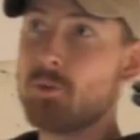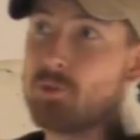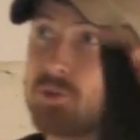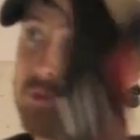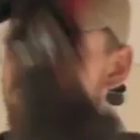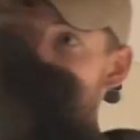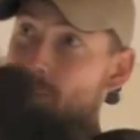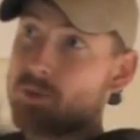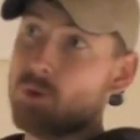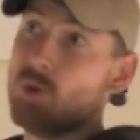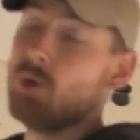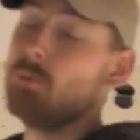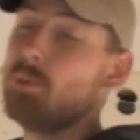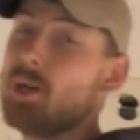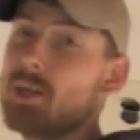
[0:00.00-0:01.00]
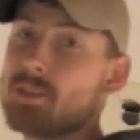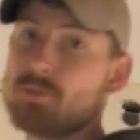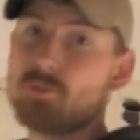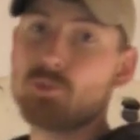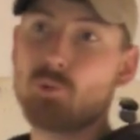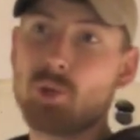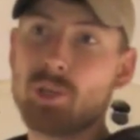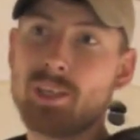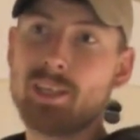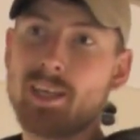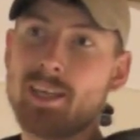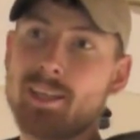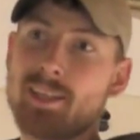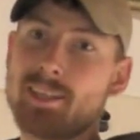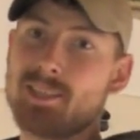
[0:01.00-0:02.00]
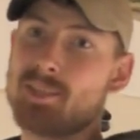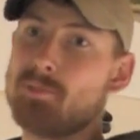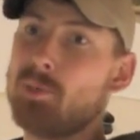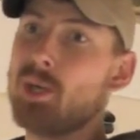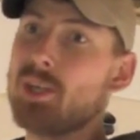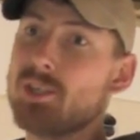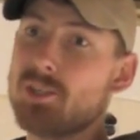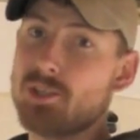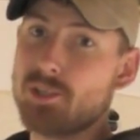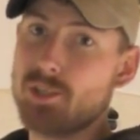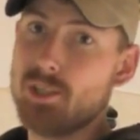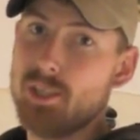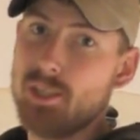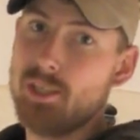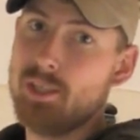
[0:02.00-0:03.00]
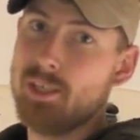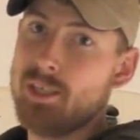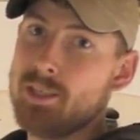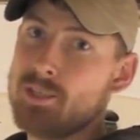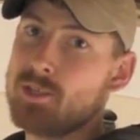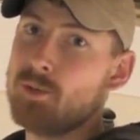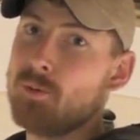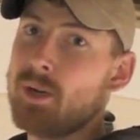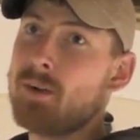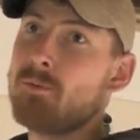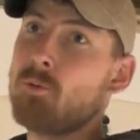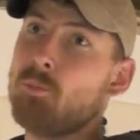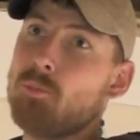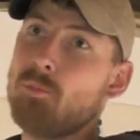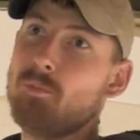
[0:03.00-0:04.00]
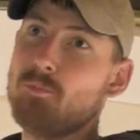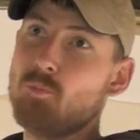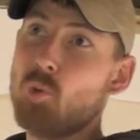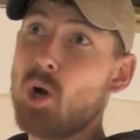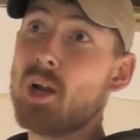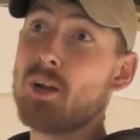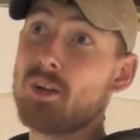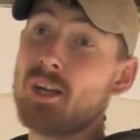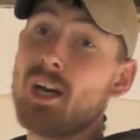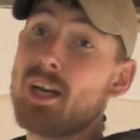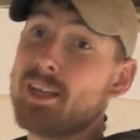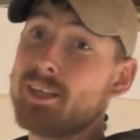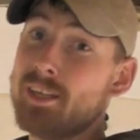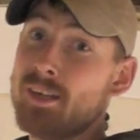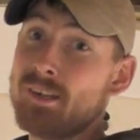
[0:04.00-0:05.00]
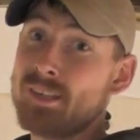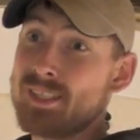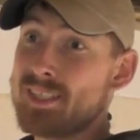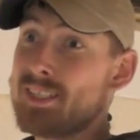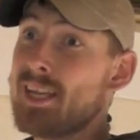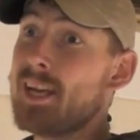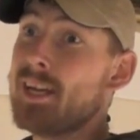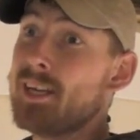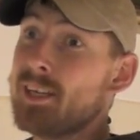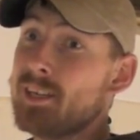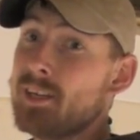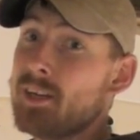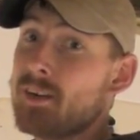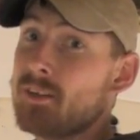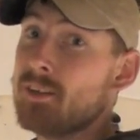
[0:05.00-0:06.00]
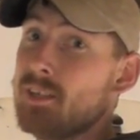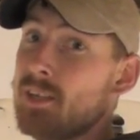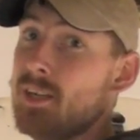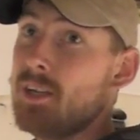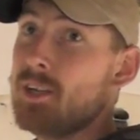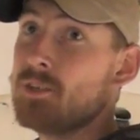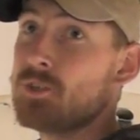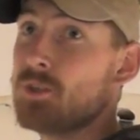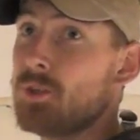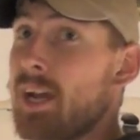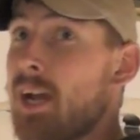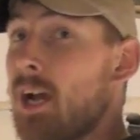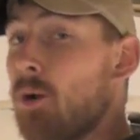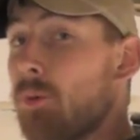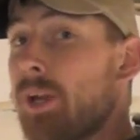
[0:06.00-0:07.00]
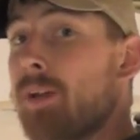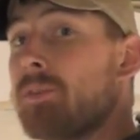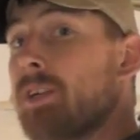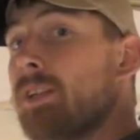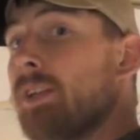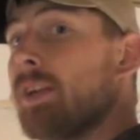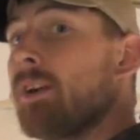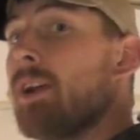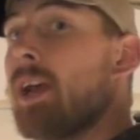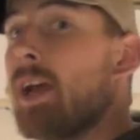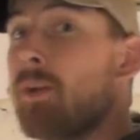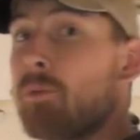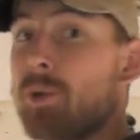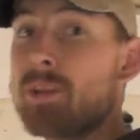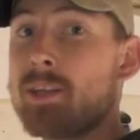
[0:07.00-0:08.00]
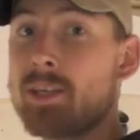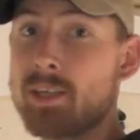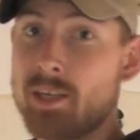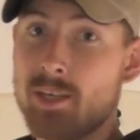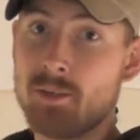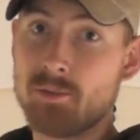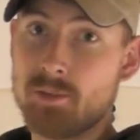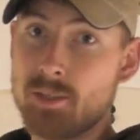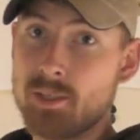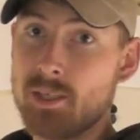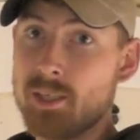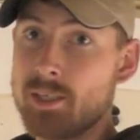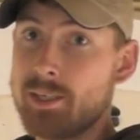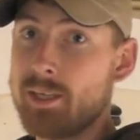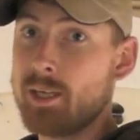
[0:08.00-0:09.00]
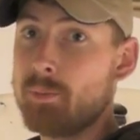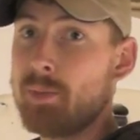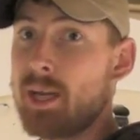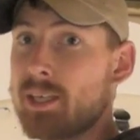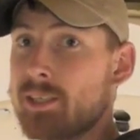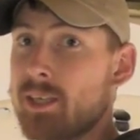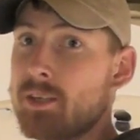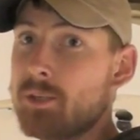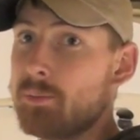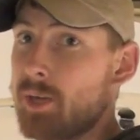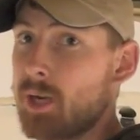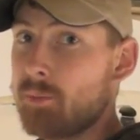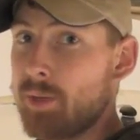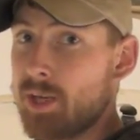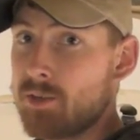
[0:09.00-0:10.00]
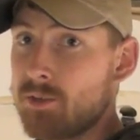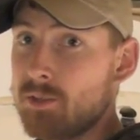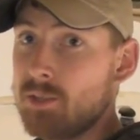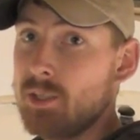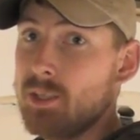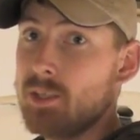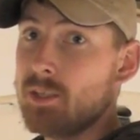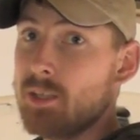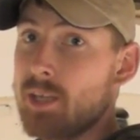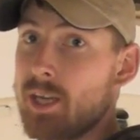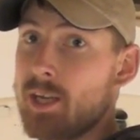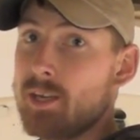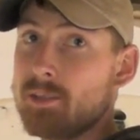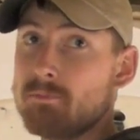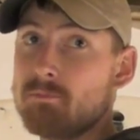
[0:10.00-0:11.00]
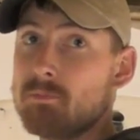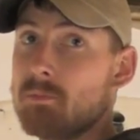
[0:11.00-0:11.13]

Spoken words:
was throughout the whole bus was working kind of like a sponge. And so whenever water got in here, it stayed in here. And so now we have to clear everything out, get it back down to bare metal, and